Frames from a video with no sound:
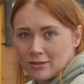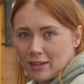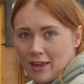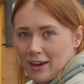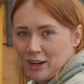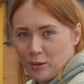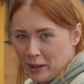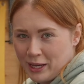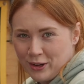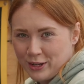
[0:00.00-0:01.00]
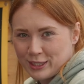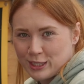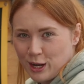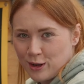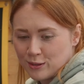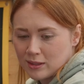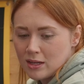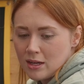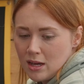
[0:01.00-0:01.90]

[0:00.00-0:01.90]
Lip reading: so they're going to be good at stones.